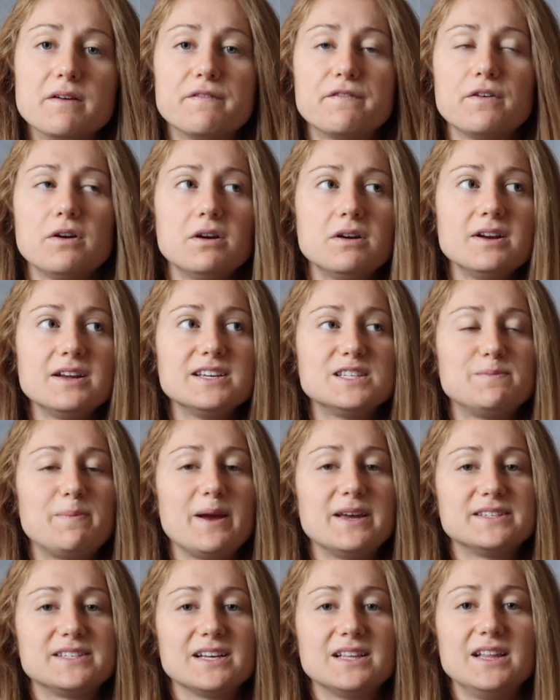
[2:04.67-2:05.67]
Firn is
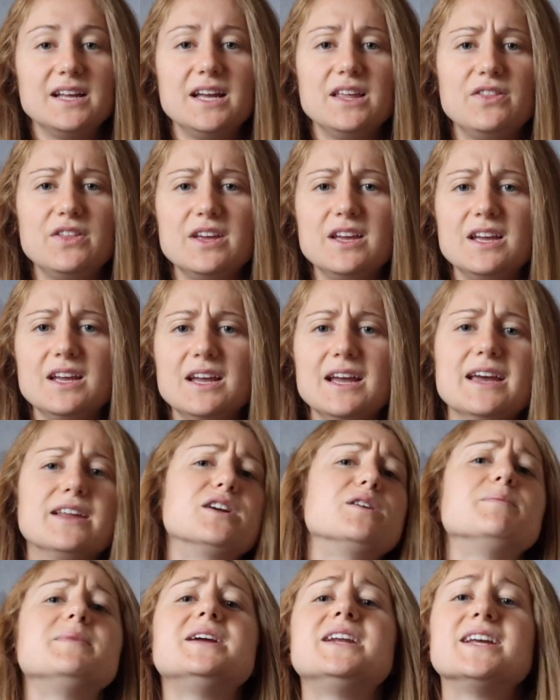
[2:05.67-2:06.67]
basically the
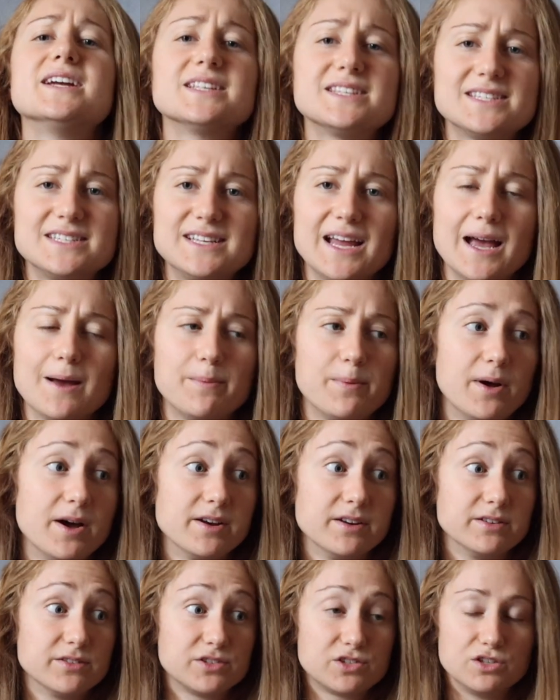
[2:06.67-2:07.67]
intermediate step
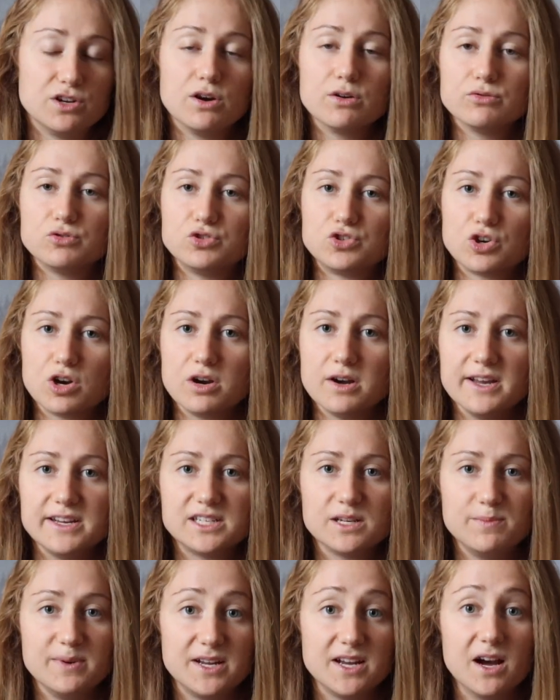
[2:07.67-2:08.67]
on snow's journey
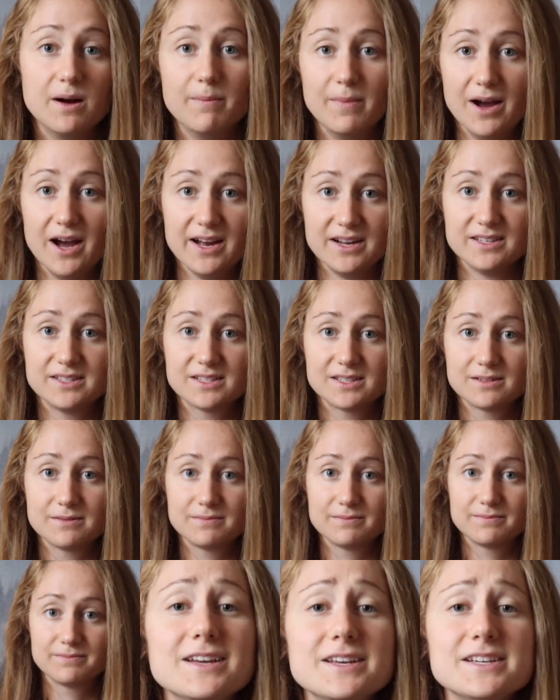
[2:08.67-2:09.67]
to become ice.
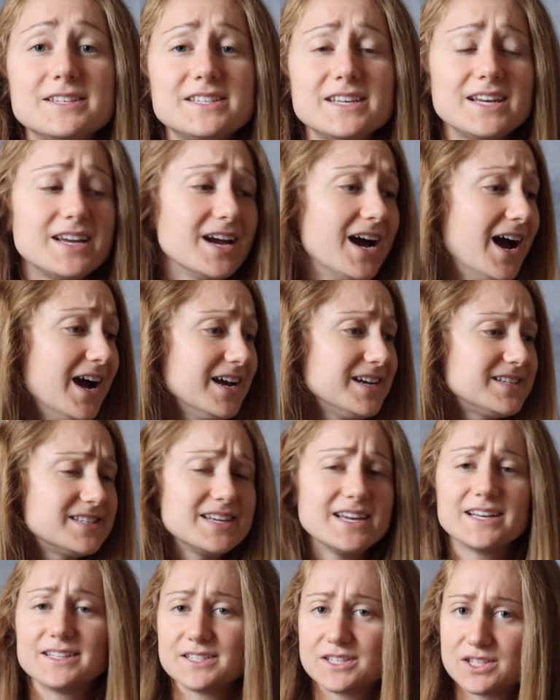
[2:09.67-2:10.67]
You see, ice
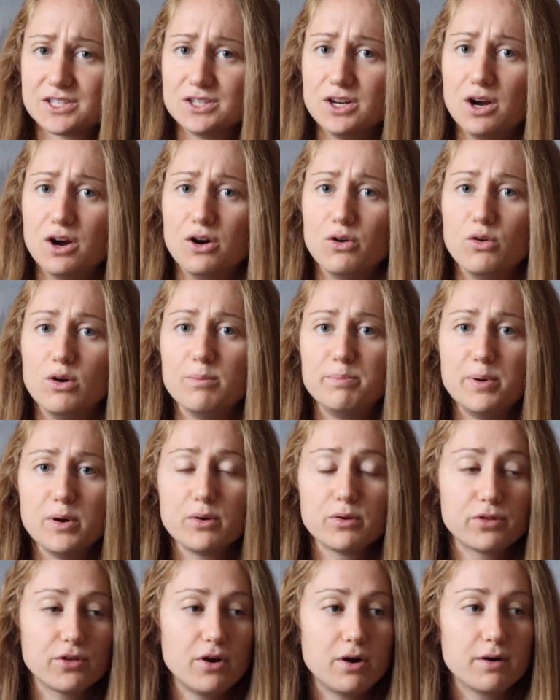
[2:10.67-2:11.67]
and snow
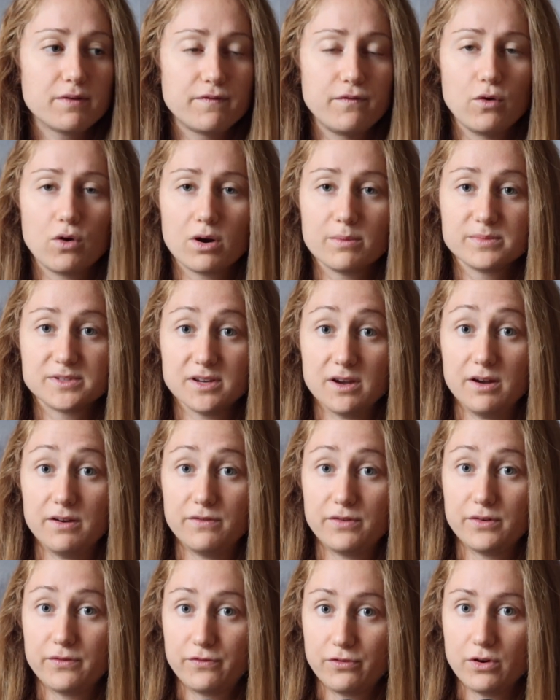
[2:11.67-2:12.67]
both are forms
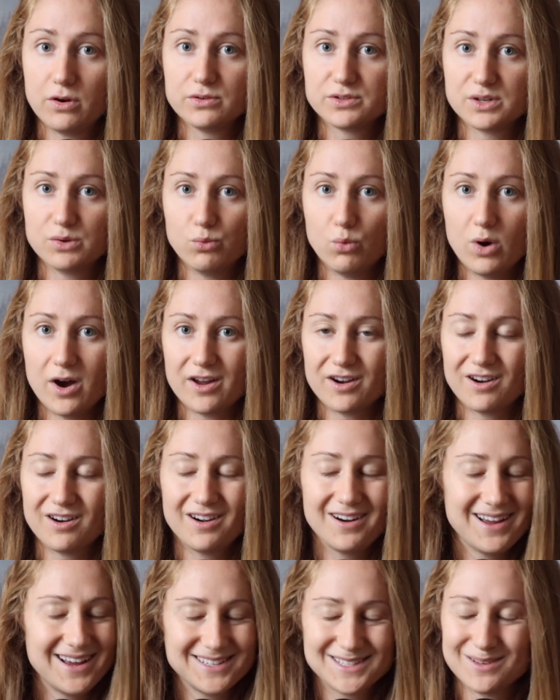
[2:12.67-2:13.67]
of frozen
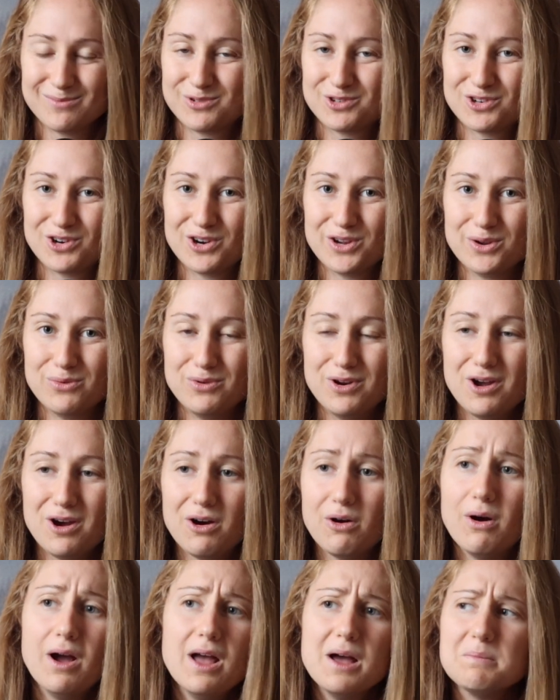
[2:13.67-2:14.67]
water, as I'm sure you
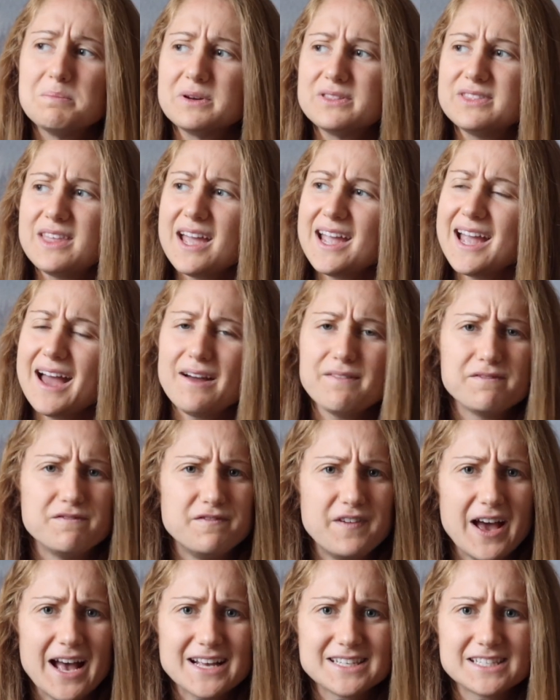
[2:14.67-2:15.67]
know, but they have
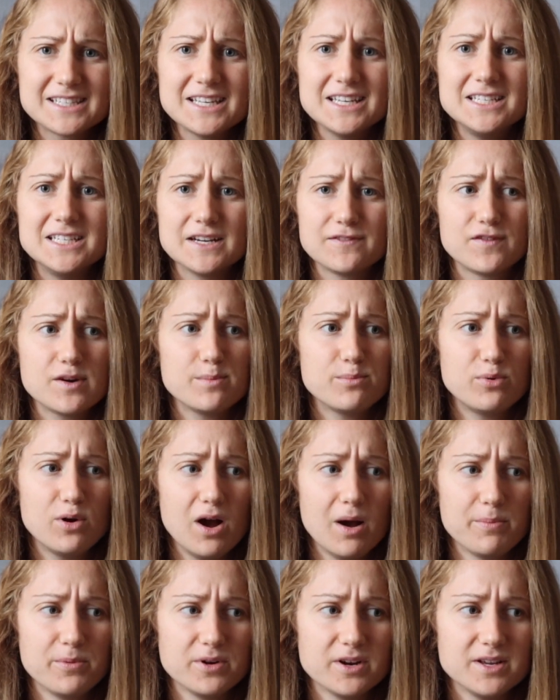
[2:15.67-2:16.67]
vastly different
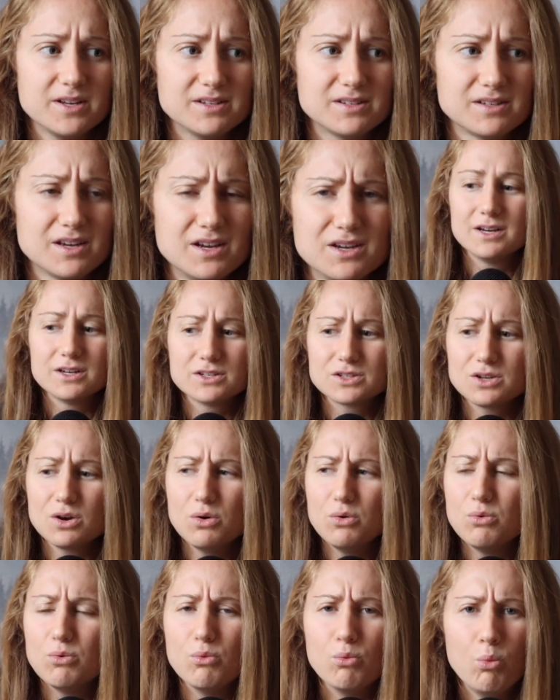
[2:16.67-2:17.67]
properties.
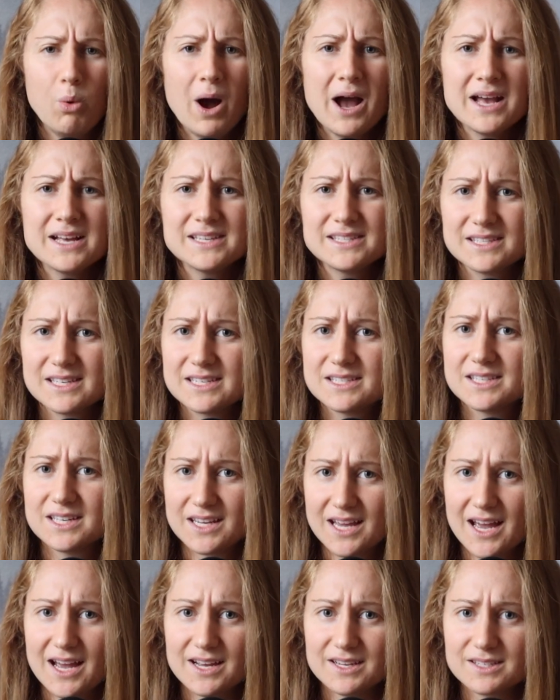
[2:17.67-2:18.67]
So why is this the
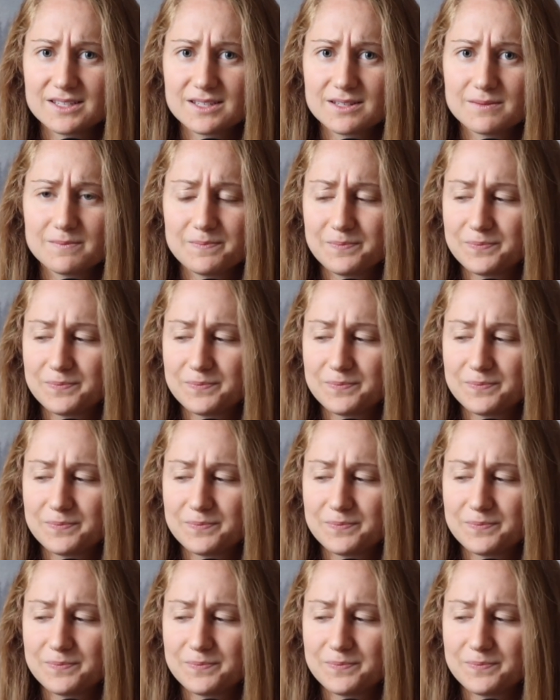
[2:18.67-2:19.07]
case?